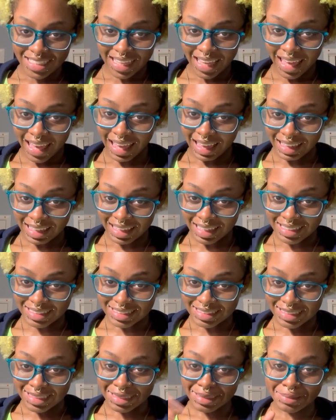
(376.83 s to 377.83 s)
I
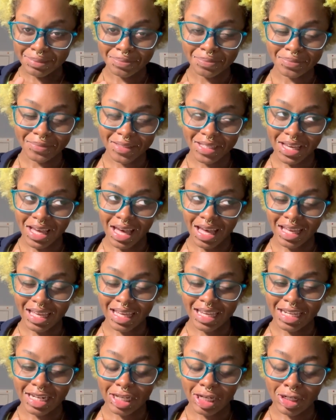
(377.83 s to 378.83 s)

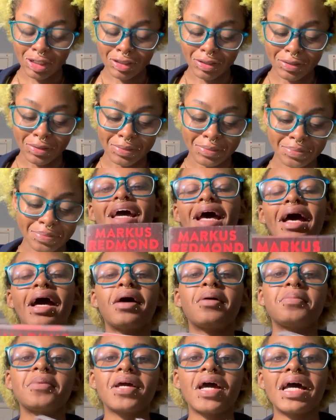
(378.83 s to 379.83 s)
get it, girl. I
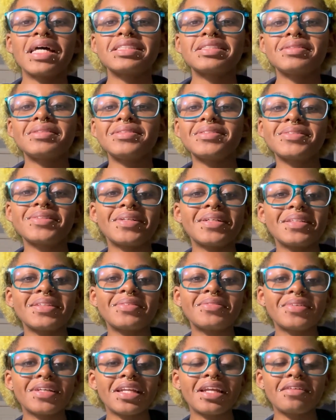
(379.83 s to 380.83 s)
hope you guys are enjoying the
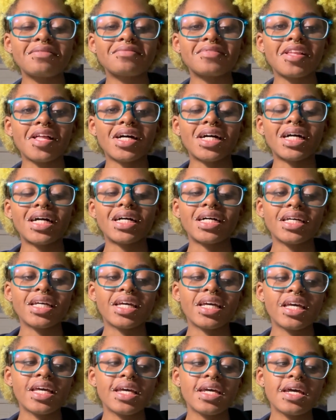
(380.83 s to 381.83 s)
reading vlog,
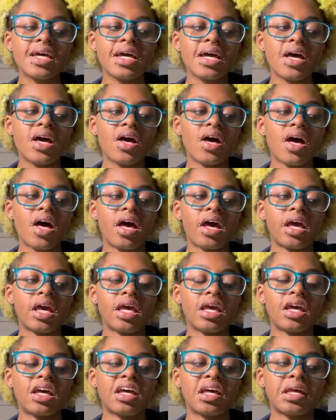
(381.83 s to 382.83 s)

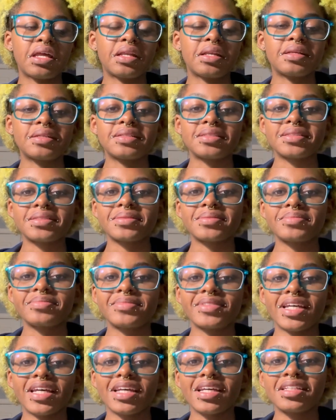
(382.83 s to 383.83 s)
and
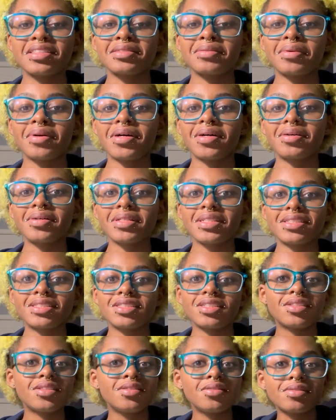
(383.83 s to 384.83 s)
I guess we'll
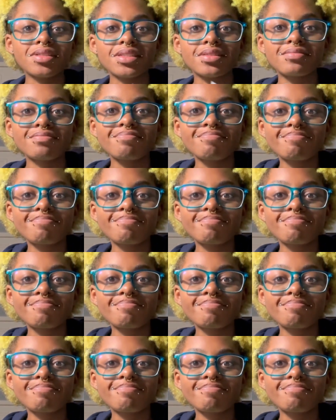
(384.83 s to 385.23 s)
continue it.